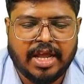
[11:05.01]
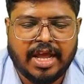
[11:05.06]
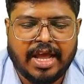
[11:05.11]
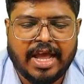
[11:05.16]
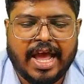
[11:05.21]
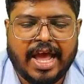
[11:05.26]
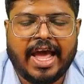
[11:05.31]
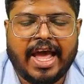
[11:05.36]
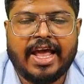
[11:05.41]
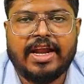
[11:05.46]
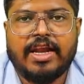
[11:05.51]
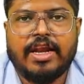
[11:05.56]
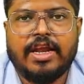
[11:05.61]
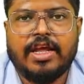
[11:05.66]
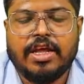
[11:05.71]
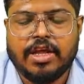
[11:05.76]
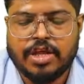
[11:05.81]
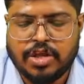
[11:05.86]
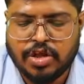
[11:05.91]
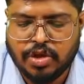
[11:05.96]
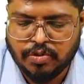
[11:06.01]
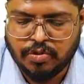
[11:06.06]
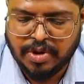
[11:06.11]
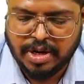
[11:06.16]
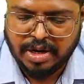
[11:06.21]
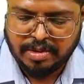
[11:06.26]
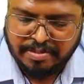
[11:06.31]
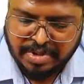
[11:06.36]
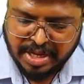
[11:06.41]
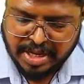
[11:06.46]
and you will
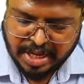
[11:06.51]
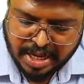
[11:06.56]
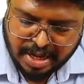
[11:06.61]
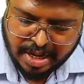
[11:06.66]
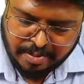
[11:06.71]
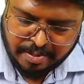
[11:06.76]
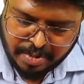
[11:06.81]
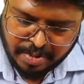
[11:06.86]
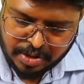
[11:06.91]
be able